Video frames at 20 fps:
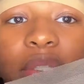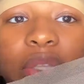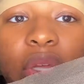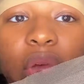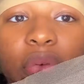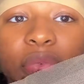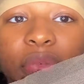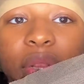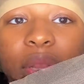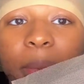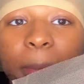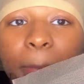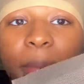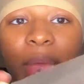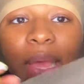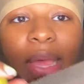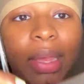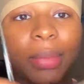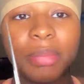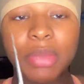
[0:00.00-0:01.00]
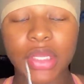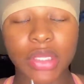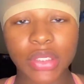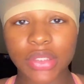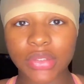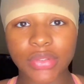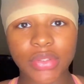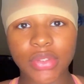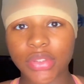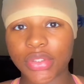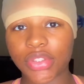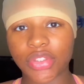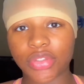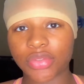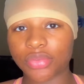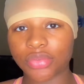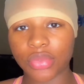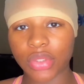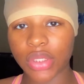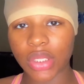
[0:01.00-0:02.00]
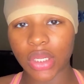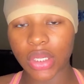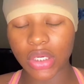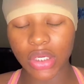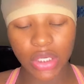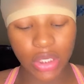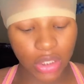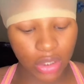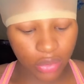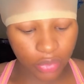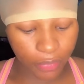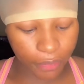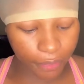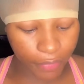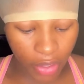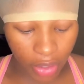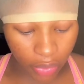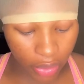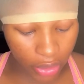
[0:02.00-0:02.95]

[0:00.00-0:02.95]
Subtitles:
off in the back because it's really unneeded, very